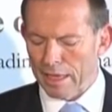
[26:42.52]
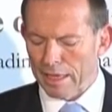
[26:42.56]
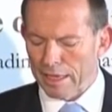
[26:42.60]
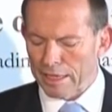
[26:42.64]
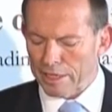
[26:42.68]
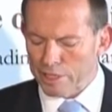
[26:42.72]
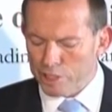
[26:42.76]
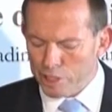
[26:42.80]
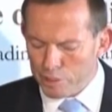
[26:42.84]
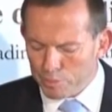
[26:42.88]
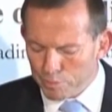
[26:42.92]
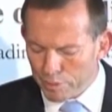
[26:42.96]

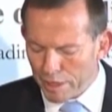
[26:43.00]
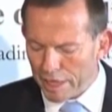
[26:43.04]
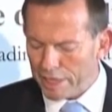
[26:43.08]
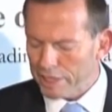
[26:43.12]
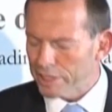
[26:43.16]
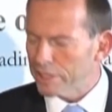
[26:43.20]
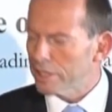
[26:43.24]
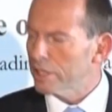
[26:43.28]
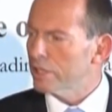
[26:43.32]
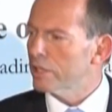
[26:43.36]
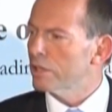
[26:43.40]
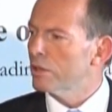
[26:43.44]

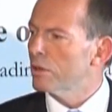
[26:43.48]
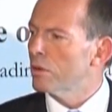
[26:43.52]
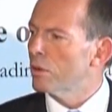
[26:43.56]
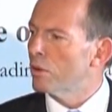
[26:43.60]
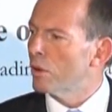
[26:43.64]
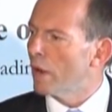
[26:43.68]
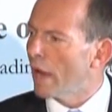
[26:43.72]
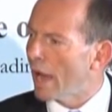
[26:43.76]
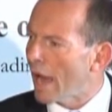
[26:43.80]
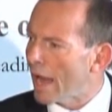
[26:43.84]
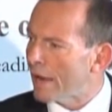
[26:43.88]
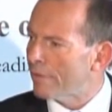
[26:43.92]
Expression
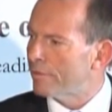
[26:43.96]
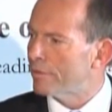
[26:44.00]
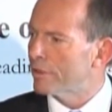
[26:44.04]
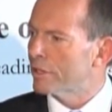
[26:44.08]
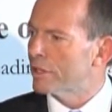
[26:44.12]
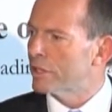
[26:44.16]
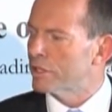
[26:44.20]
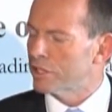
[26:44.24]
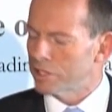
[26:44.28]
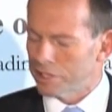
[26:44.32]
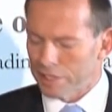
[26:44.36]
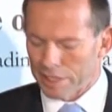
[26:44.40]
or
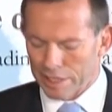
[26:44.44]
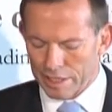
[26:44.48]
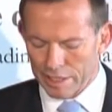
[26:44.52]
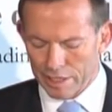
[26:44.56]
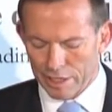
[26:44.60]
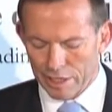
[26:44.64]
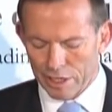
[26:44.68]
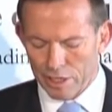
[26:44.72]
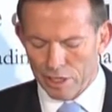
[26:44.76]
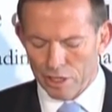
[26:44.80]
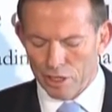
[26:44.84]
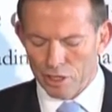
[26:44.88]
advocacy
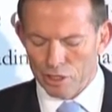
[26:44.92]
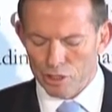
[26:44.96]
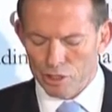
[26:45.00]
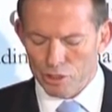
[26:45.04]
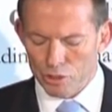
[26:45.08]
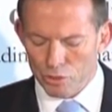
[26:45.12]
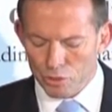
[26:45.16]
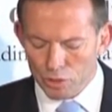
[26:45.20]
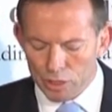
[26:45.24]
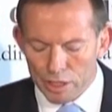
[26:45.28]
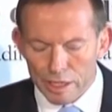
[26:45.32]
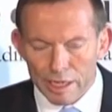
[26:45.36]

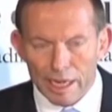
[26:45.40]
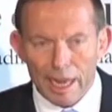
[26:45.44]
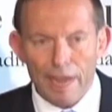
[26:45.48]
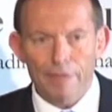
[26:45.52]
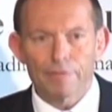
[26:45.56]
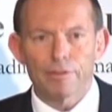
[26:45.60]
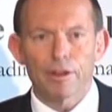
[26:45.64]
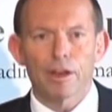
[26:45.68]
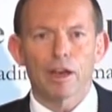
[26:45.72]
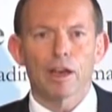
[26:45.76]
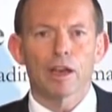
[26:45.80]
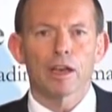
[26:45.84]
should
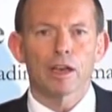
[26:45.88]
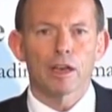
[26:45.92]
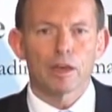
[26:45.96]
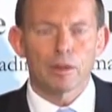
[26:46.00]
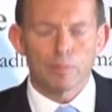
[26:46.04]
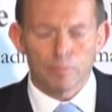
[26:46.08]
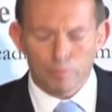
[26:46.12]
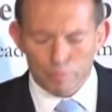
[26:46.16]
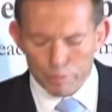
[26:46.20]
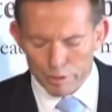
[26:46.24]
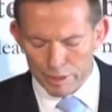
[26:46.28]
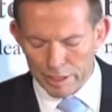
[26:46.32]
never
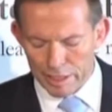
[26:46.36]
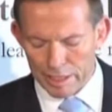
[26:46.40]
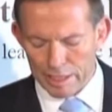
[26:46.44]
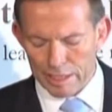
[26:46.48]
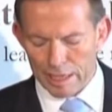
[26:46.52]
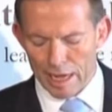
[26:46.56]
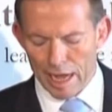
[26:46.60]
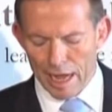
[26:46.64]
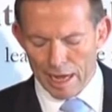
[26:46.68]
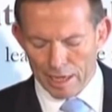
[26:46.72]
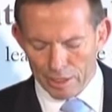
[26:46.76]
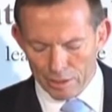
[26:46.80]

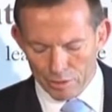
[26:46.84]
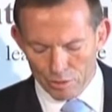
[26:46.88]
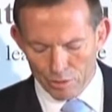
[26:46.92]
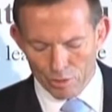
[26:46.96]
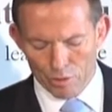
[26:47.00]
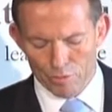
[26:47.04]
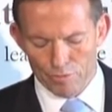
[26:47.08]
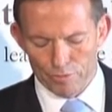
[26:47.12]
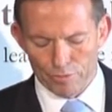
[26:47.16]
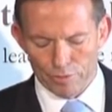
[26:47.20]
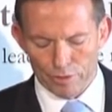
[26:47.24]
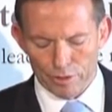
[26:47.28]
be
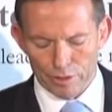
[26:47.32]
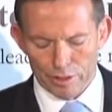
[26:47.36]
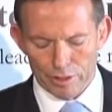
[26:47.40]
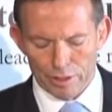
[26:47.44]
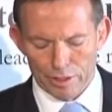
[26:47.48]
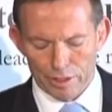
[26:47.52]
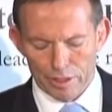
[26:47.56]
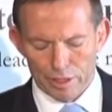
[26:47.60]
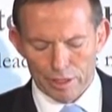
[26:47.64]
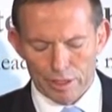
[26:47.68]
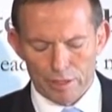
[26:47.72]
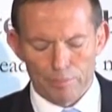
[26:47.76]
unlawful
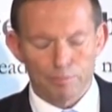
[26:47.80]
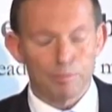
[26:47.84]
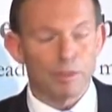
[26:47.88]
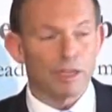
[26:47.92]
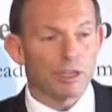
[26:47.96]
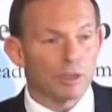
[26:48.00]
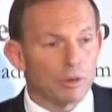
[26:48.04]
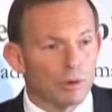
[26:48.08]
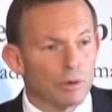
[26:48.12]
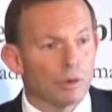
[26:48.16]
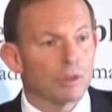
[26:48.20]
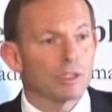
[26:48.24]

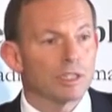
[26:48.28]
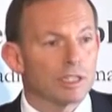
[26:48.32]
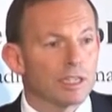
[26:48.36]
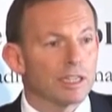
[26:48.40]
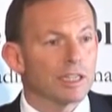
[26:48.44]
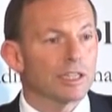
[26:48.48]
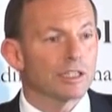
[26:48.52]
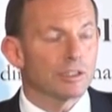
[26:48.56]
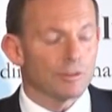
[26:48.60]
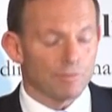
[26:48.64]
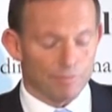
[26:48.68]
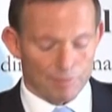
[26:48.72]
because it
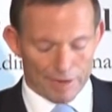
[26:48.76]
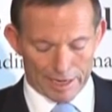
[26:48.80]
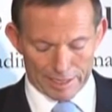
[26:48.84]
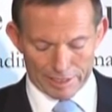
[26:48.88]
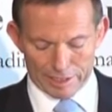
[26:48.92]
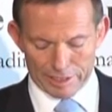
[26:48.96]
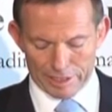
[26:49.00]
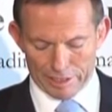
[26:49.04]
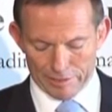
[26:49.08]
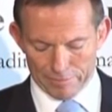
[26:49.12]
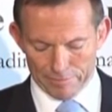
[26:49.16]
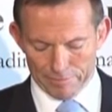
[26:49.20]
is
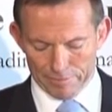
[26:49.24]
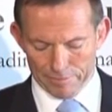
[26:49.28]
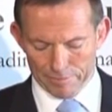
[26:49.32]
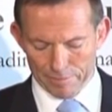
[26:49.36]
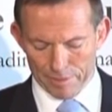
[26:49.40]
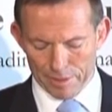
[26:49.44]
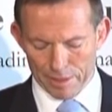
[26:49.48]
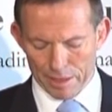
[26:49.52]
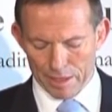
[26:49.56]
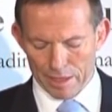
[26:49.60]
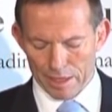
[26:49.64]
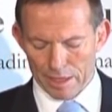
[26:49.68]
offensive.
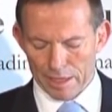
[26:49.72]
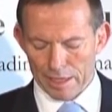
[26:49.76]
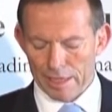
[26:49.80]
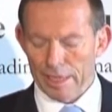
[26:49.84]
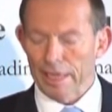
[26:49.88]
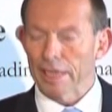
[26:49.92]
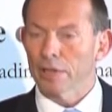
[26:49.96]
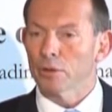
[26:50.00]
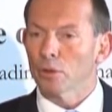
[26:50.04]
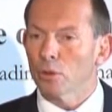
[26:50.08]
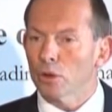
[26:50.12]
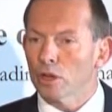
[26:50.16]

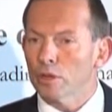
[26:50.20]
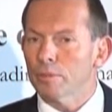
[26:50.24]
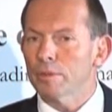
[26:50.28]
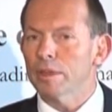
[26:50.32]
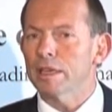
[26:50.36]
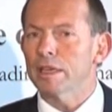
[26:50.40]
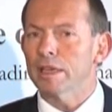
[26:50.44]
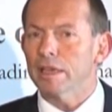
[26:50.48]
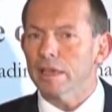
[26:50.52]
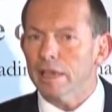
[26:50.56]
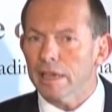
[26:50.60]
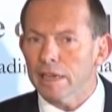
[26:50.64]
It ought to
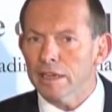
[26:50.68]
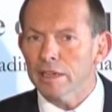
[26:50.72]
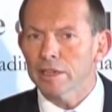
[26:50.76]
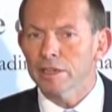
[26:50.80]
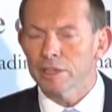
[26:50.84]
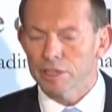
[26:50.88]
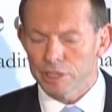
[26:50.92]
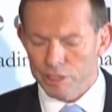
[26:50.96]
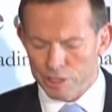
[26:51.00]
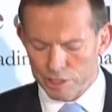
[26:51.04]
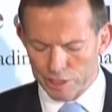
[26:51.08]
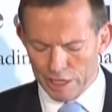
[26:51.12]
be
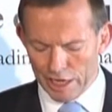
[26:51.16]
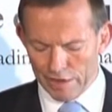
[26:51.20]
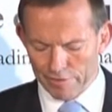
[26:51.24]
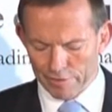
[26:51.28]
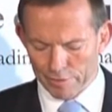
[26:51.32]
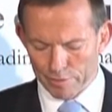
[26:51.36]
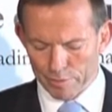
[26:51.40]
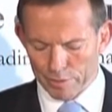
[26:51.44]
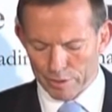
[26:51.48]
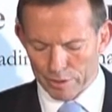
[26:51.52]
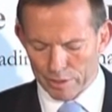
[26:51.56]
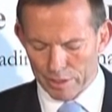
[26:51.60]

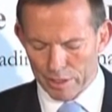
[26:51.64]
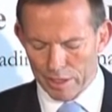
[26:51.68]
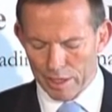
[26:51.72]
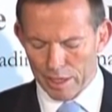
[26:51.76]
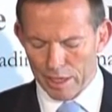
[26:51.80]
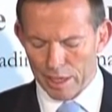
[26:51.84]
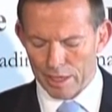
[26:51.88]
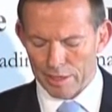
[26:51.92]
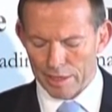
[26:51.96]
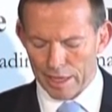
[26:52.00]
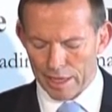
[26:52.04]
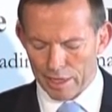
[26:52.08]
inconceivable
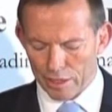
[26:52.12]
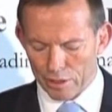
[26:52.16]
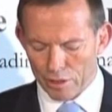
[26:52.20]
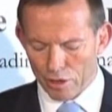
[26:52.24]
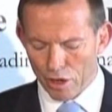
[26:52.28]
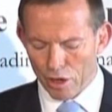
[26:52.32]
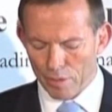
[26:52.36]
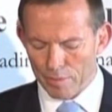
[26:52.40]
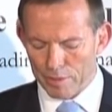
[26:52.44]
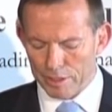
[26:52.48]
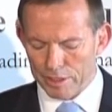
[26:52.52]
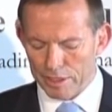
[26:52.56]
that a
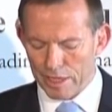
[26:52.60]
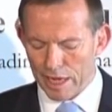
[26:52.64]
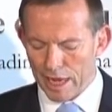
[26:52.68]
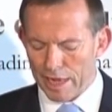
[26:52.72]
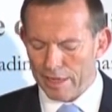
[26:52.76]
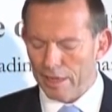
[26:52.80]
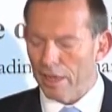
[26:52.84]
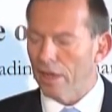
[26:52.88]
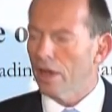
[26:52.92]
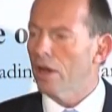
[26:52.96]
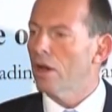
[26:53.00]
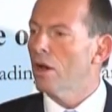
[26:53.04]

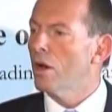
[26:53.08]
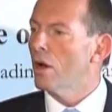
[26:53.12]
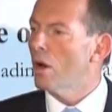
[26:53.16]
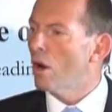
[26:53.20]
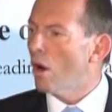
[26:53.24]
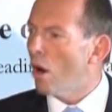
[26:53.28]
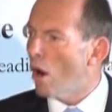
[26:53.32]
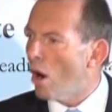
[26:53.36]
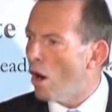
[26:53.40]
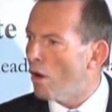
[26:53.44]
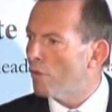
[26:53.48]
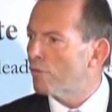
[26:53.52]
commentator
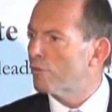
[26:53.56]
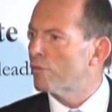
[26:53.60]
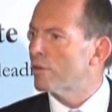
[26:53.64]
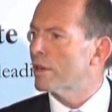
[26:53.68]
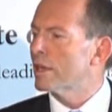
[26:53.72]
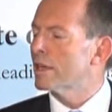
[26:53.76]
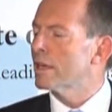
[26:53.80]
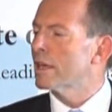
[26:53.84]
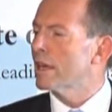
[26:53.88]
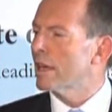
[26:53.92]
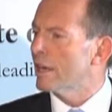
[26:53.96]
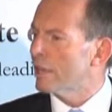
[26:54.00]

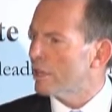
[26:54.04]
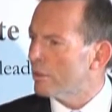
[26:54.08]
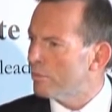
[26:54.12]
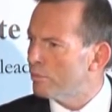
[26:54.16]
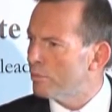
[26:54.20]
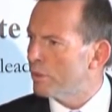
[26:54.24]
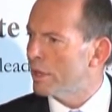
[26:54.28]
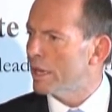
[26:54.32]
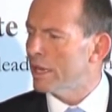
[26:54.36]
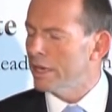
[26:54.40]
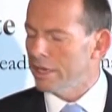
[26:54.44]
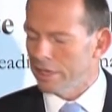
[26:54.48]
offering an
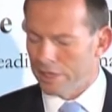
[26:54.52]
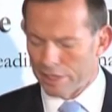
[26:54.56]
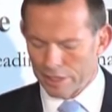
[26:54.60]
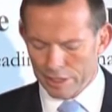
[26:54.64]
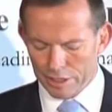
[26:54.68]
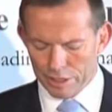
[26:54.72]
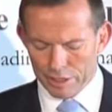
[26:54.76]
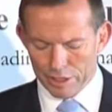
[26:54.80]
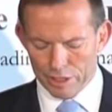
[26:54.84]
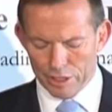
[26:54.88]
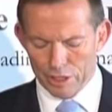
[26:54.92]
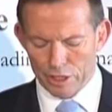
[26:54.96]

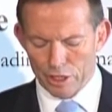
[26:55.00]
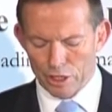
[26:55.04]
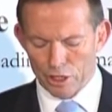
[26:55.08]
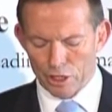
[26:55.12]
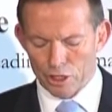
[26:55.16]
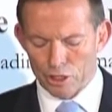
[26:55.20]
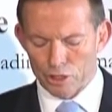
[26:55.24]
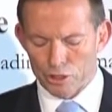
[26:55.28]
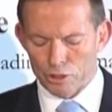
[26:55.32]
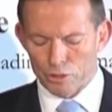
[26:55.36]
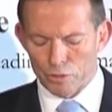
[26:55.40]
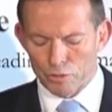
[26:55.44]
opinion
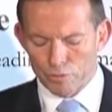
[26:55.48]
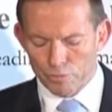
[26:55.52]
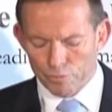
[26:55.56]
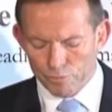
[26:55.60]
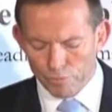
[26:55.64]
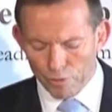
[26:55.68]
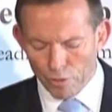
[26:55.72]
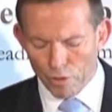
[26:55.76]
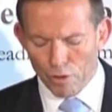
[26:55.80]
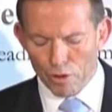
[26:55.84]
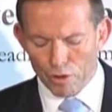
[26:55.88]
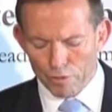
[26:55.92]
should
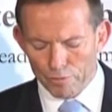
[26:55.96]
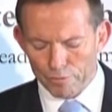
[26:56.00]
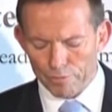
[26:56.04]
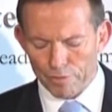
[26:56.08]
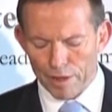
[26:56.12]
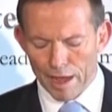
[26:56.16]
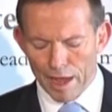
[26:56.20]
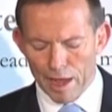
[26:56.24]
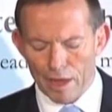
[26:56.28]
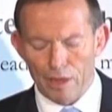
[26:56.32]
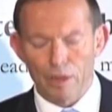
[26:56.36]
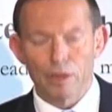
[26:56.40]
fall
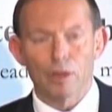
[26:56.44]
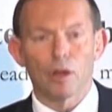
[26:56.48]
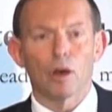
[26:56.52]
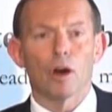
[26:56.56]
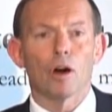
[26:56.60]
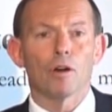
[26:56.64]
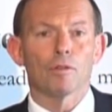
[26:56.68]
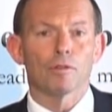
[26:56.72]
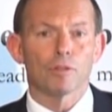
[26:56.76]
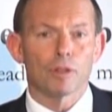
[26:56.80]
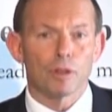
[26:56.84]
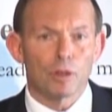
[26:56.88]
foul
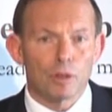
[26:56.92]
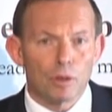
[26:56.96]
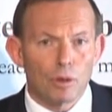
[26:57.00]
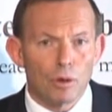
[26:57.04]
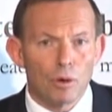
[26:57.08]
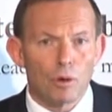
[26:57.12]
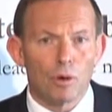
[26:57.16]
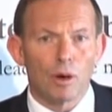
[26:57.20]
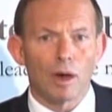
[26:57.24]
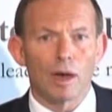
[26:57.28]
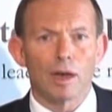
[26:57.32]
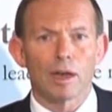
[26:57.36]
of the
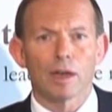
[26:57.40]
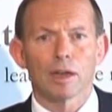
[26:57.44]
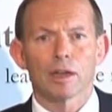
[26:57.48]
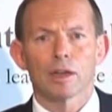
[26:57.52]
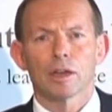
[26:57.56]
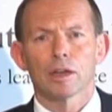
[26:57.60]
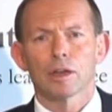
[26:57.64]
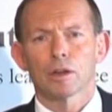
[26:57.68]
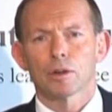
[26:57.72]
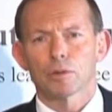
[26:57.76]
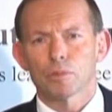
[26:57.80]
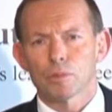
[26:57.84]
law
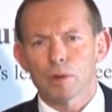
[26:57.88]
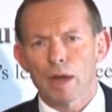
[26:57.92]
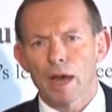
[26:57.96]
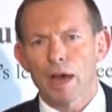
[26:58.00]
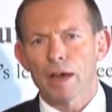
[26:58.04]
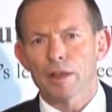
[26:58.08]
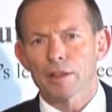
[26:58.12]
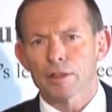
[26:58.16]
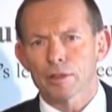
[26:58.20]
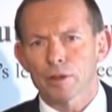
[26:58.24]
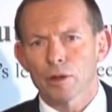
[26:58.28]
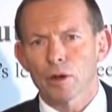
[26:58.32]

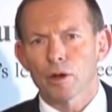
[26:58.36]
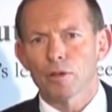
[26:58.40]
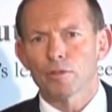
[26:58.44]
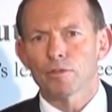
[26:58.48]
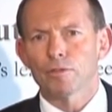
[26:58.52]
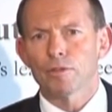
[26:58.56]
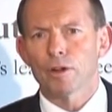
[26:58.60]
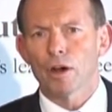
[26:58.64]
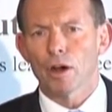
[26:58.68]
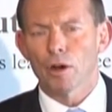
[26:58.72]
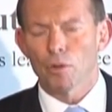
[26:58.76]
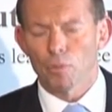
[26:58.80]
rather than
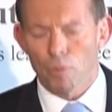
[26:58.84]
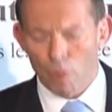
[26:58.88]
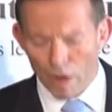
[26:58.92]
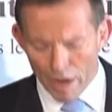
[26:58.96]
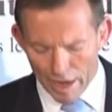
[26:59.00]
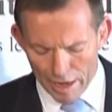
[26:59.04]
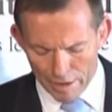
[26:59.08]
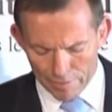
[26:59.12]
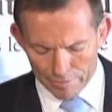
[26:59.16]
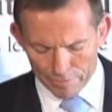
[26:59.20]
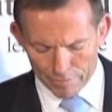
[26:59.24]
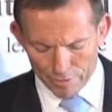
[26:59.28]
of a
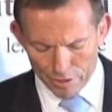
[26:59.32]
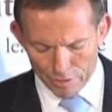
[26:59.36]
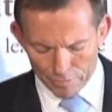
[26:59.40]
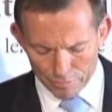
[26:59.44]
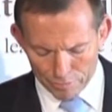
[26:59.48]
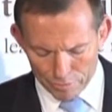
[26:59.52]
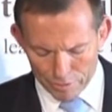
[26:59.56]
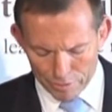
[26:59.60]
wave of